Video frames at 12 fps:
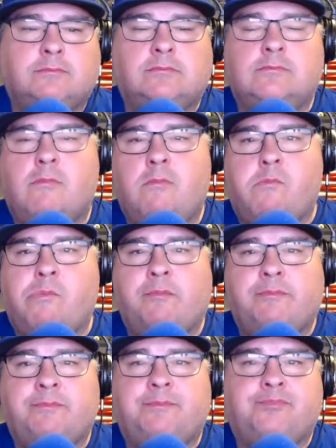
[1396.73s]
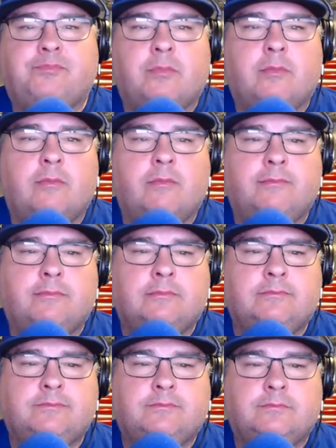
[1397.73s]

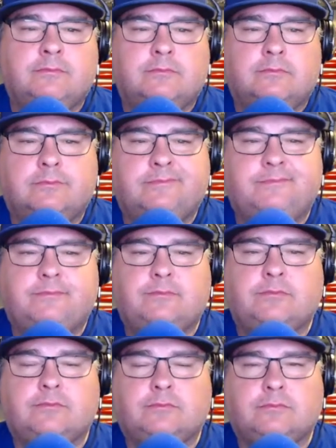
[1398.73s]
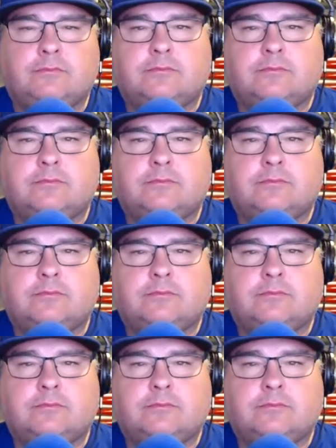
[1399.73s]
No words are spoken by the person on screen.